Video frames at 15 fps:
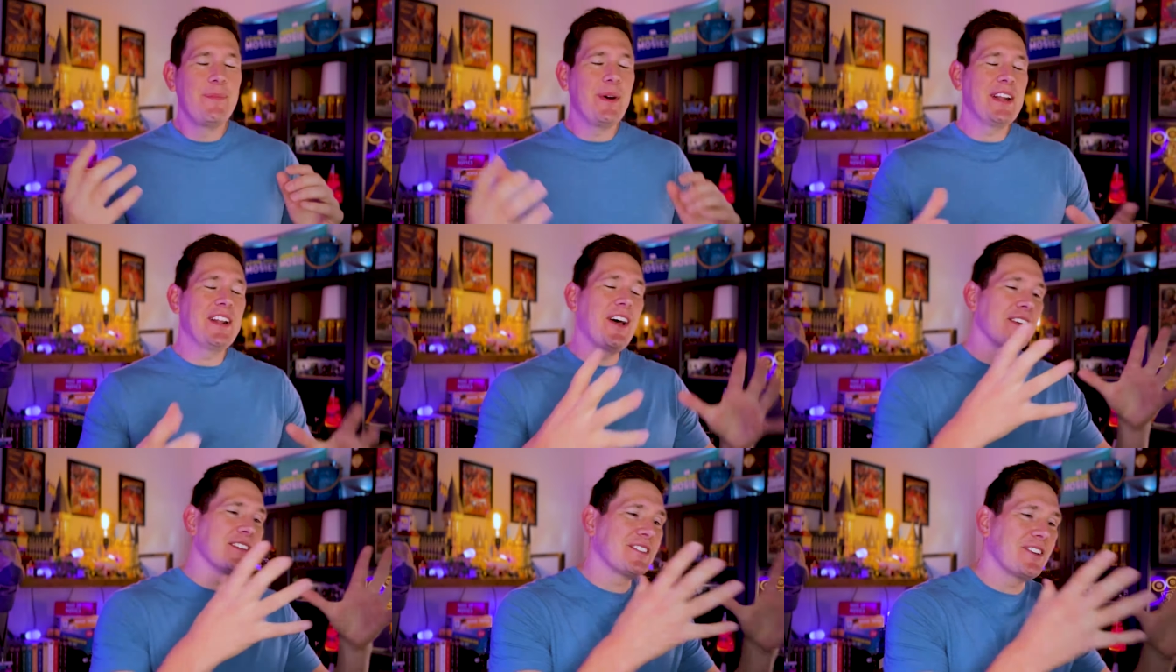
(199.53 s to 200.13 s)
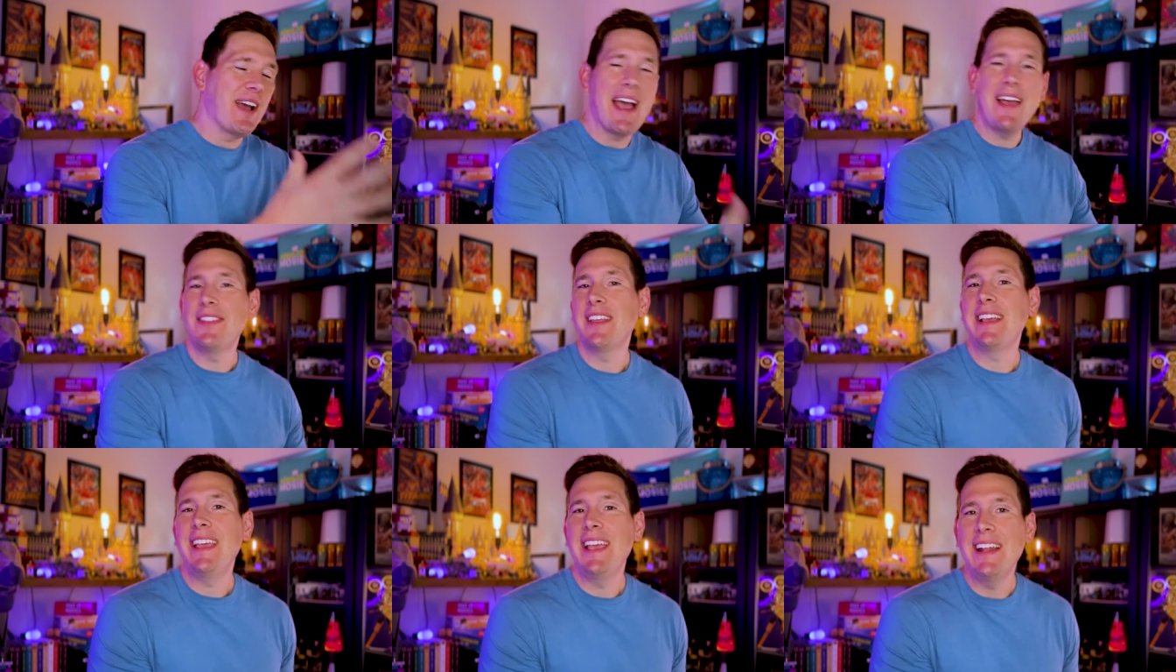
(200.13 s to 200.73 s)
But it also had
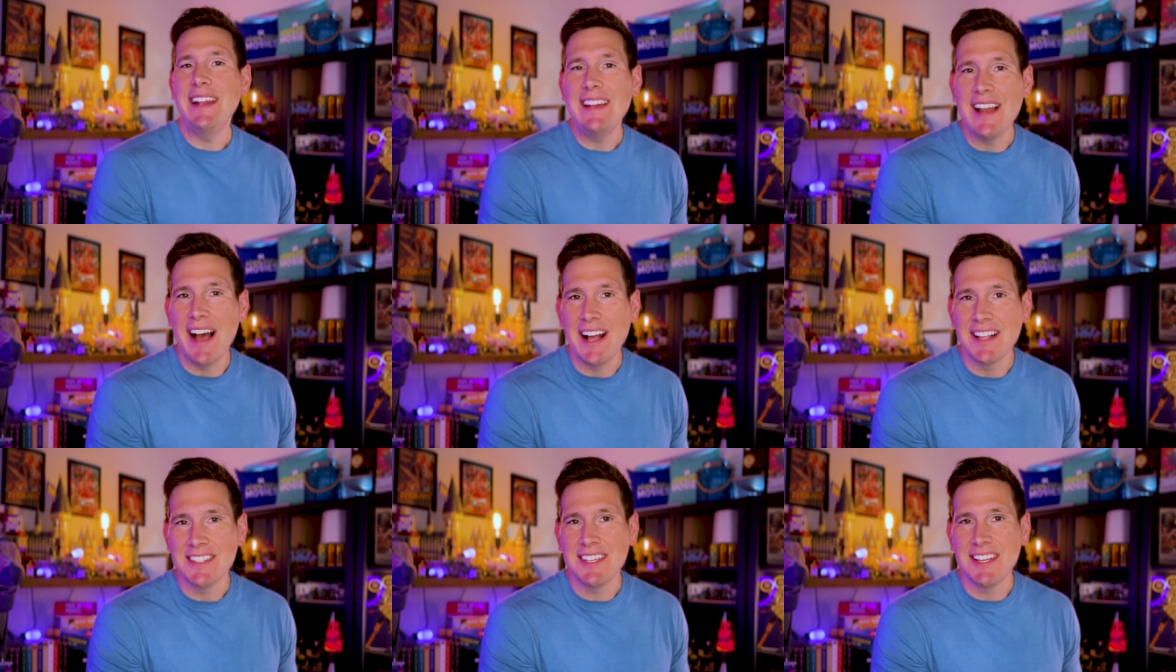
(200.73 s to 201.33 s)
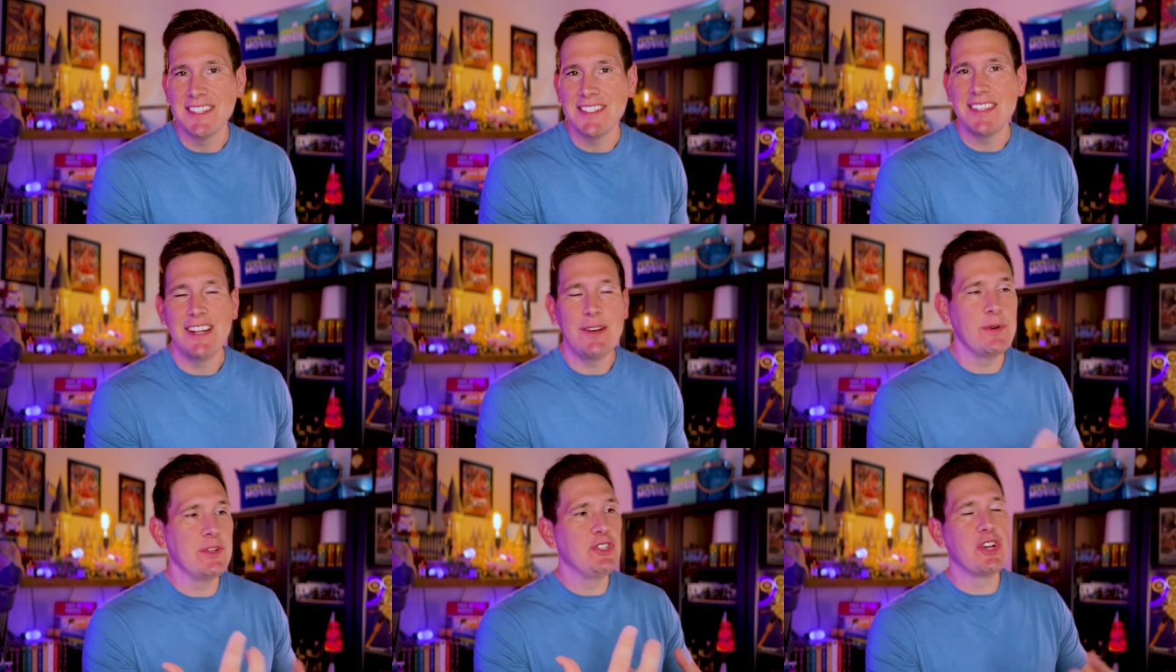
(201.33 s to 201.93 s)
the kitty nonsense in
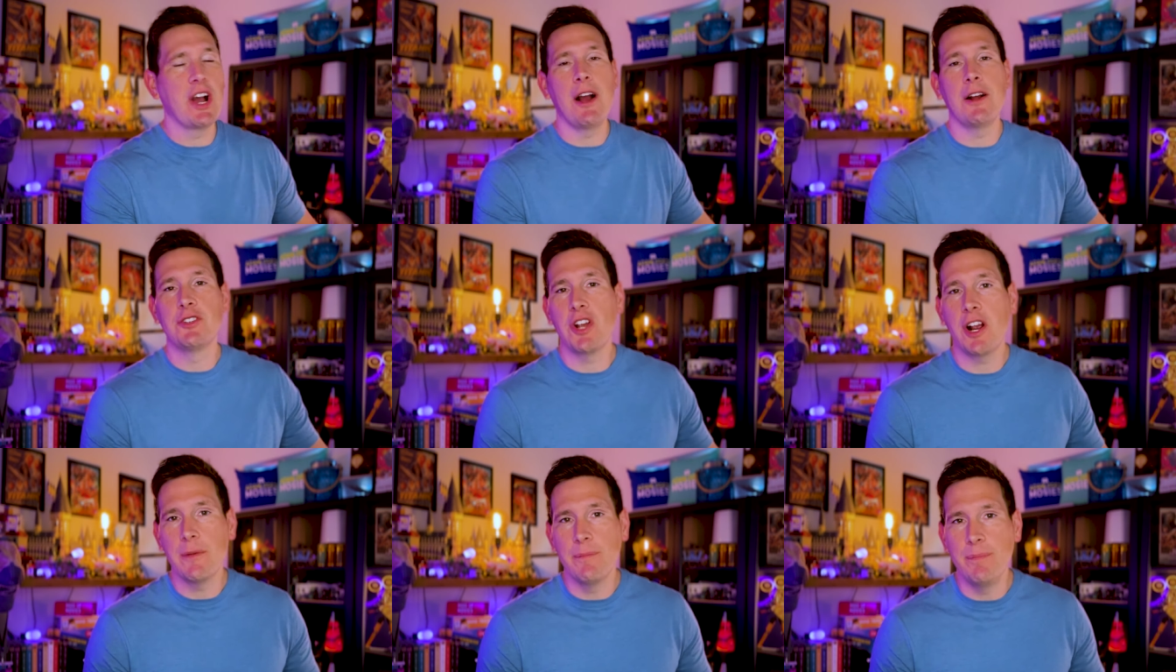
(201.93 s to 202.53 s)
it with Jar Jar